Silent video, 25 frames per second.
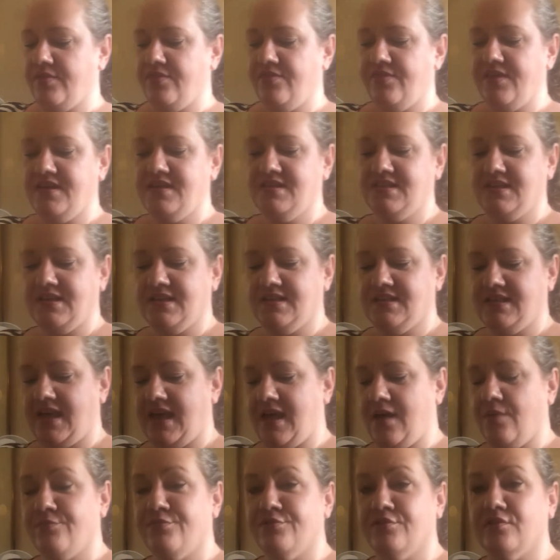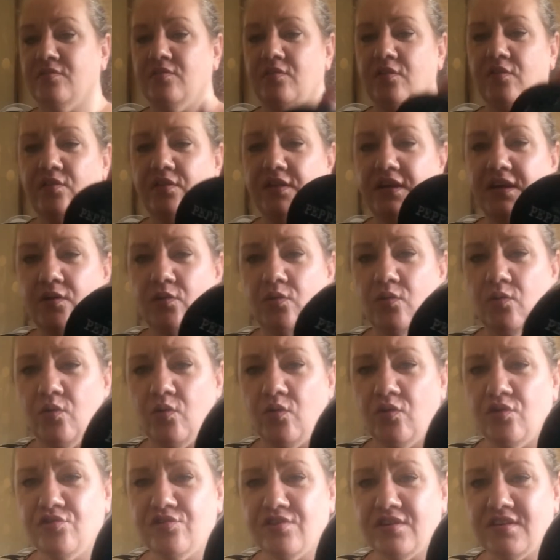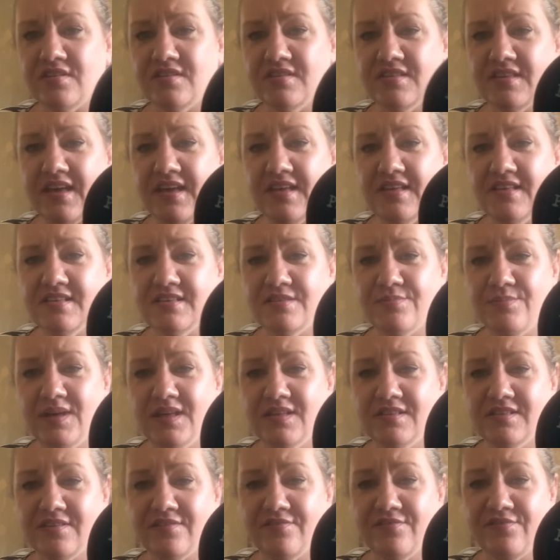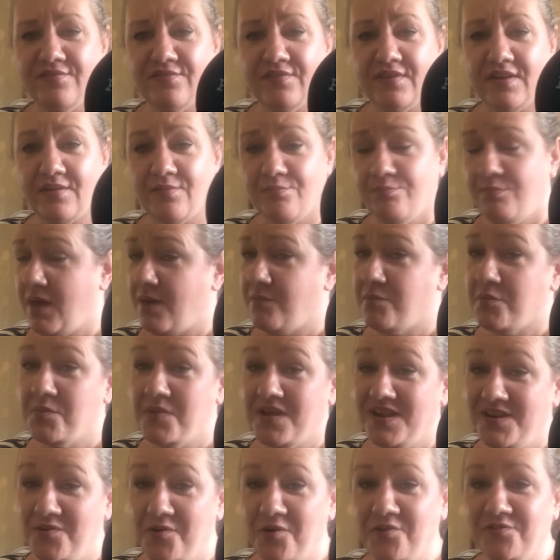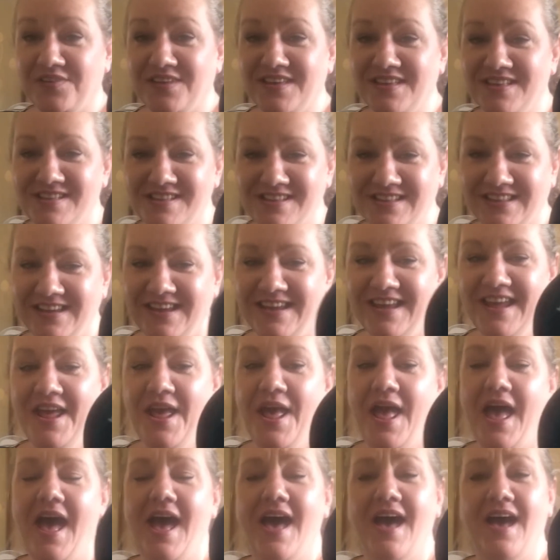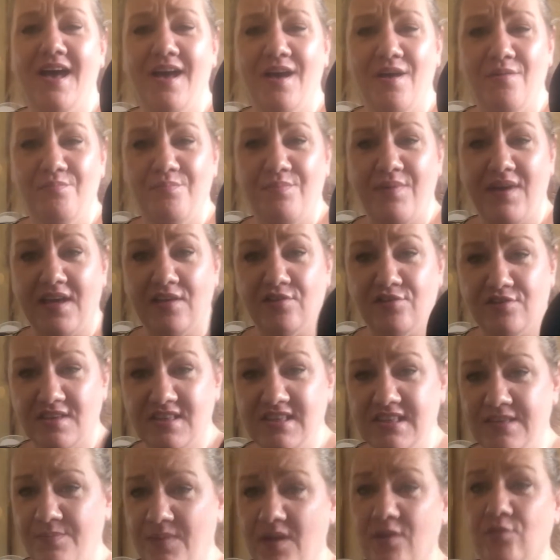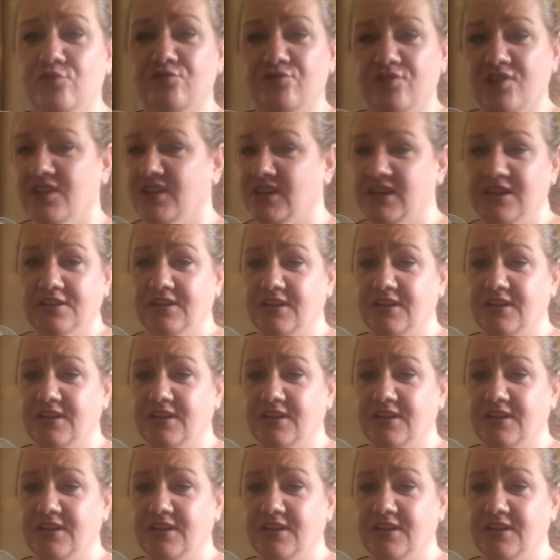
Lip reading: This is absolutely gorgeous. It smells of peppermint, obviously, but it just smells really